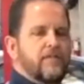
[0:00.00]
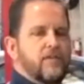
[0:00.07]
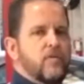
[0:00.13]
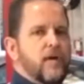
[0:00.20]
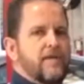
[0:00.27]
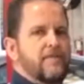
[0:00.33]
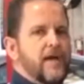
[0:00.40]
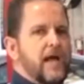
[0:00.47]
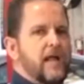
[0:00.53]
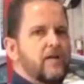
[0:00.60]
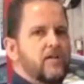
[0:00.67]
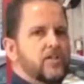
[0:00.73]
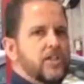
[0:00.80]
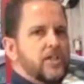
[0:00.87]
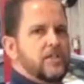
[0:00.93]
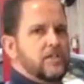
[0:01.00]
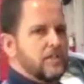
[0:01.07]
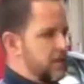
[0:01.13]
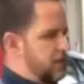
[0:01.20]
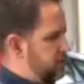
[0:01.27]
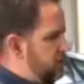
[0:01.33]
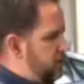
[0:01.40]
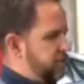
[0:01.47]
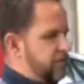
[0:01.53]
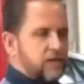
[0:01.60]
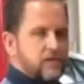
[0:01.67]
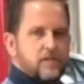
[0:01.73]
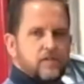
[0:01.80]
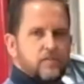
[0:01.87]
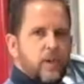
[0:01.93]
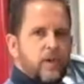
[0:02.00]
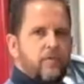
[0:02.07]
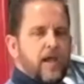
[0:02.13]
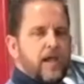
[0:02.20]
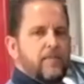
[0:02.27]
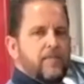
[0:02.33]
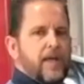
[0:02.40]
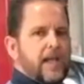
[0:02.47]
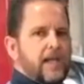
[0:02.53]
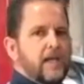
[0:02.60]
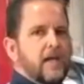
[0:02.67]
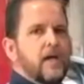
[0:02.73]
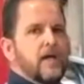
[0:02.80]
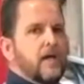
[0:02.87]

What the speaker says: If you have allergies, these are the filters we recommend.